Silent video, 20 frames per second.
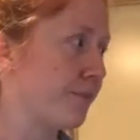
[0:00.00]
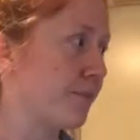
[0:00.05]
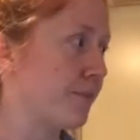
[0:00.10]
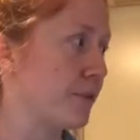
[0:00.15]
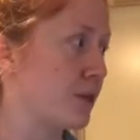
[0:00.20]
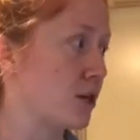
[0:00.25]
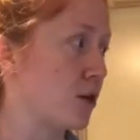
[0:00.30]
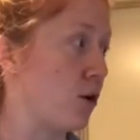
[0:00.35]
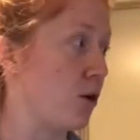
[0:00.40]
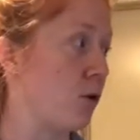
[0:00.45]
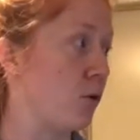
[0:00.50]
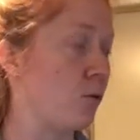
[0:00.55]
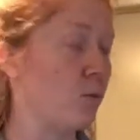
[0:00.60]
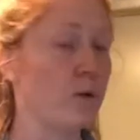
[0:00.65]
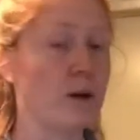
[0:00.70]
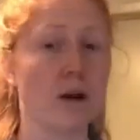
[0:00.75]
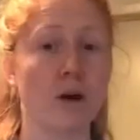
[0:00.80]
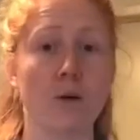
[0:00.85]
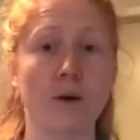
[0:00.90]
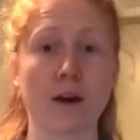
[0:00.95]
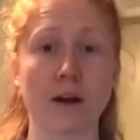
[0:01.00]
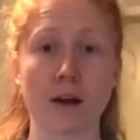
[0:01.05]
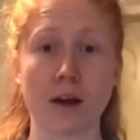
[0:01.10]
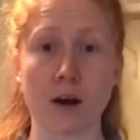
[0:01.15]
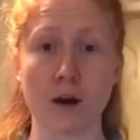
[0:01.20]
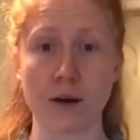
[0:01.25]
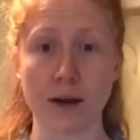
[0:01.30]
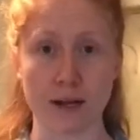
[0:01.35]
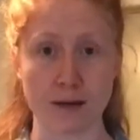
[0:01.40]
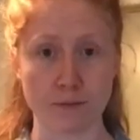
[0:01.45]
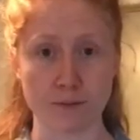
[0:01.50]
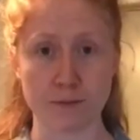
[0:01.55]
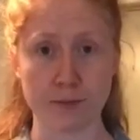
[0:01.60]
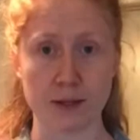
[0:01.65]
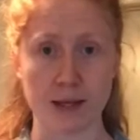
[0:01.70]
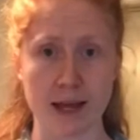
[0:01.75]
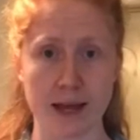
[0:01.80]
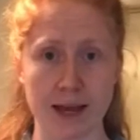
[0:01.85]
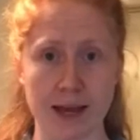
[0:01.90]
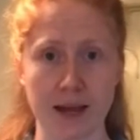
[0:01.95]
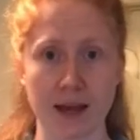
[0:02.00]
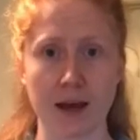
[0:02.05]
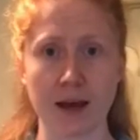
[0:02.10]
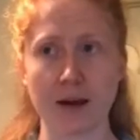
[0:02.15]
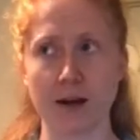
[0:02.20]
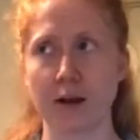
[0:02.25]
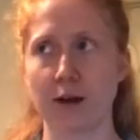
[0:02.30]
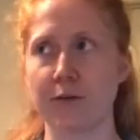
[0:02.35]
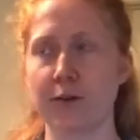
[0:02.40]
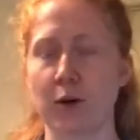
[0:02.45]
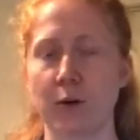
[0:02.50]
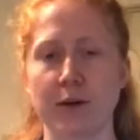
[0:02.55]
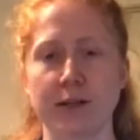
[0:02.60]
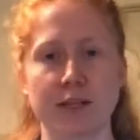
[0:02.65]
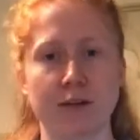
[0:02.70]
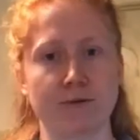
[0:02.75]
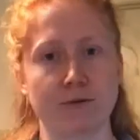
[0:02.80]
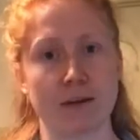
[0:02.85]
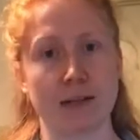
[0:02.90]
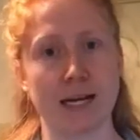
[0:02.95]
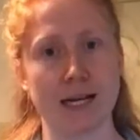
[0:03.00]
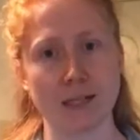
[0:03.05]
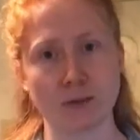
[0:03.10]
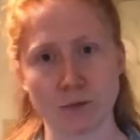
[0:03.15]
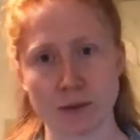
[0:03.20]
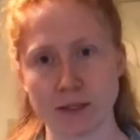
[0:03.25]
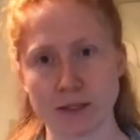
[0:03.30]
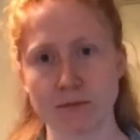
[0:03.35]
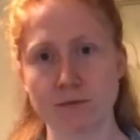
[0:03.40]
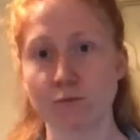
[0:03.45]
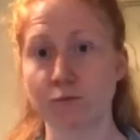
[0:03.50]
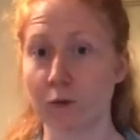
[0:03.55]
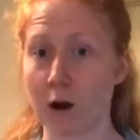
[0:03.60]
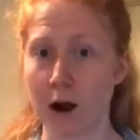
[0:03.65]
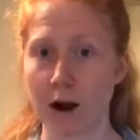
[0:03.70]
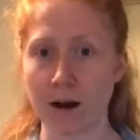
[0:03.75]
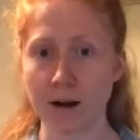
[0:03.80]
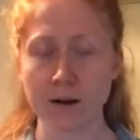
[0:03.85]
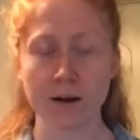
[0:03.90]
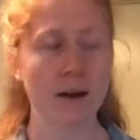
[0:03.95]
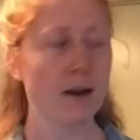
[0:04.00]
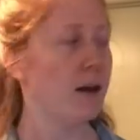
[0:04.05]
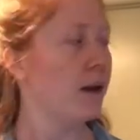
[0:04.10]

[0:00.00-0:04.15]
So we don't want to go in playing a note that we didn't realize was wrong.